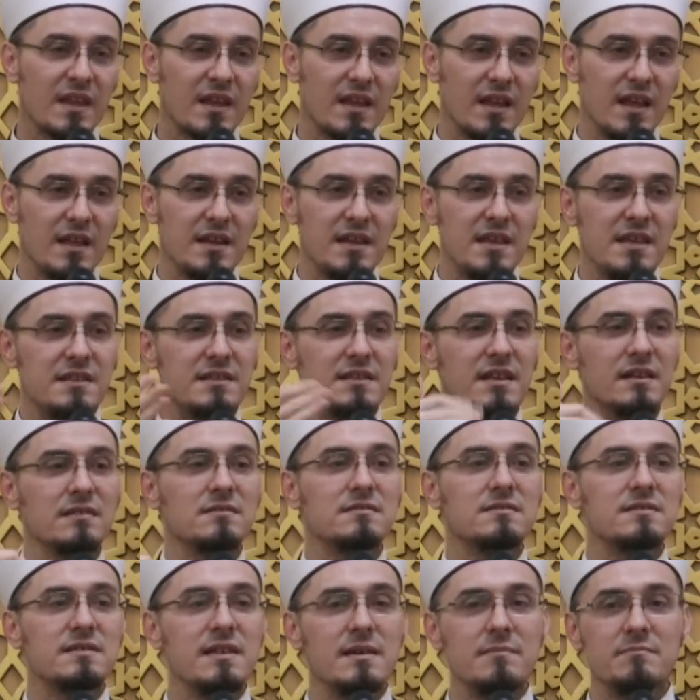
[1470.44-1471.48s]
And he
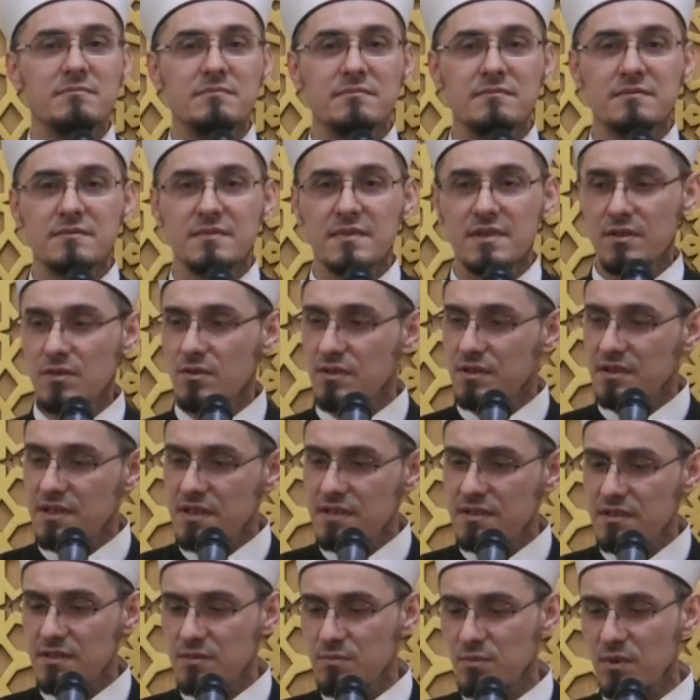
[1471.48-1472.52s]
tells them, look,
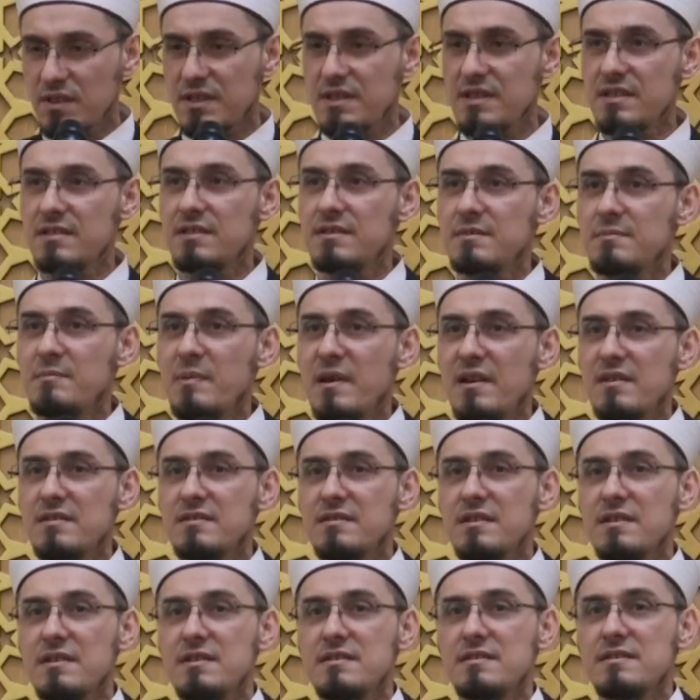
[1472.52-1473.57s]
this is what this
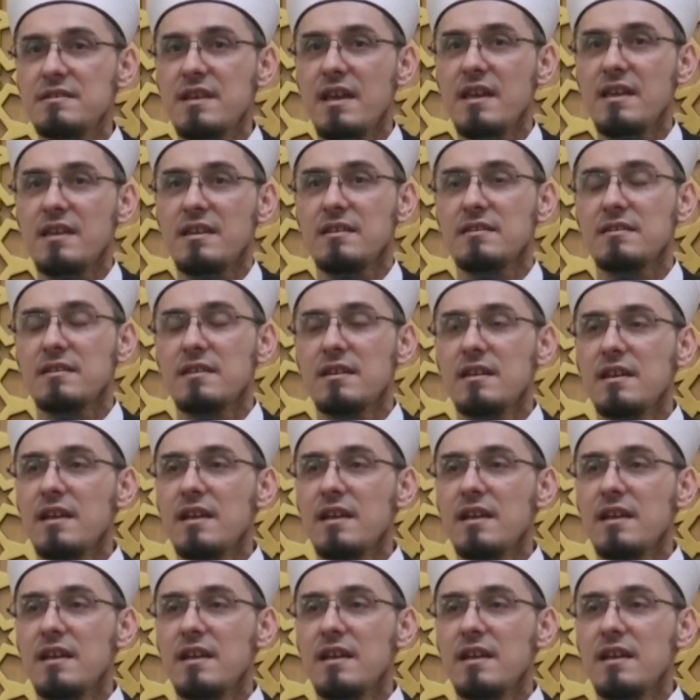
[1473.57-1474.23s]
person is saying.